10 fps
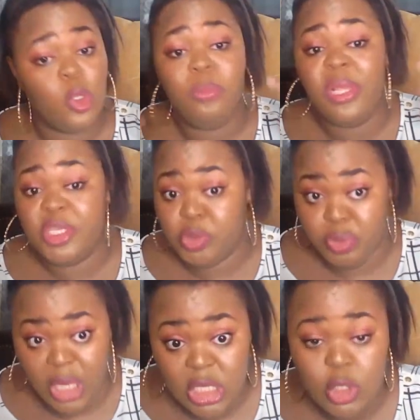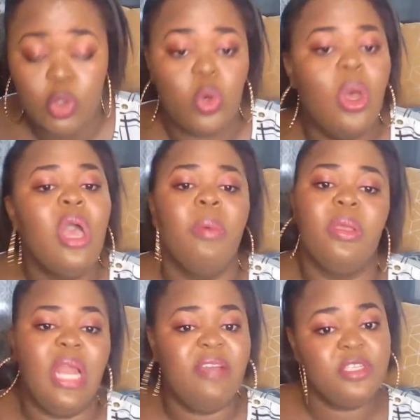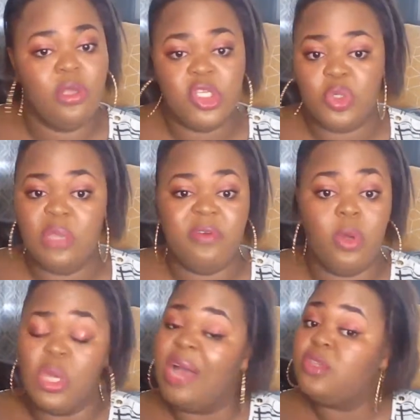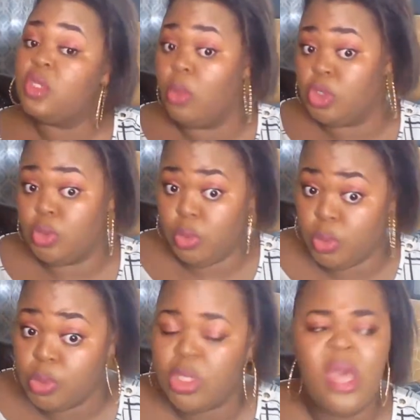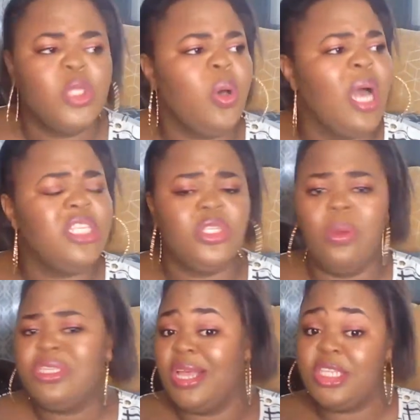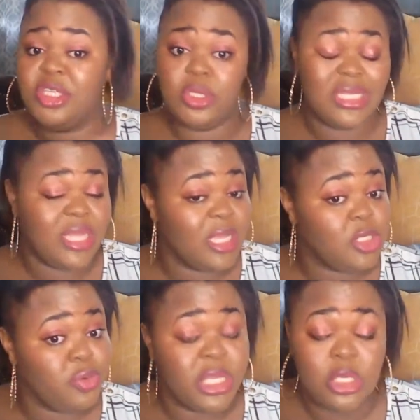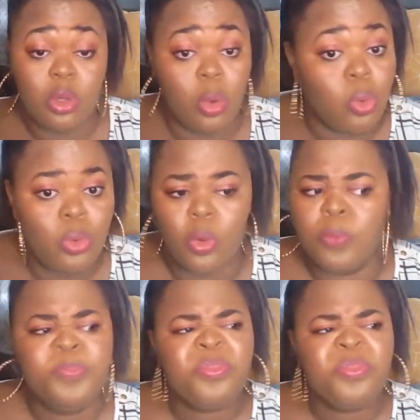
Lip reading: not be straight, you know, when your life is not straightforward, you have so much to lose. So Auntie Ton start threatening Uncle Lo.